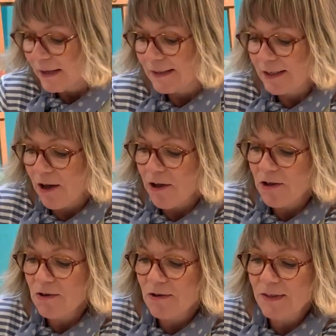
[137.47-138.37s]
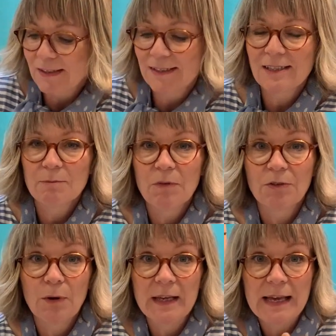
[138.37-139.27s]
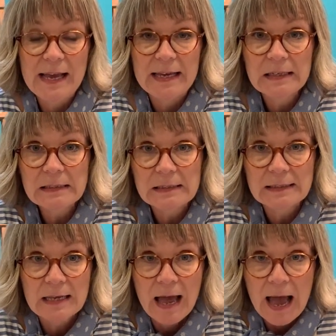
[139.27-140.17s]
so the System 3 inks,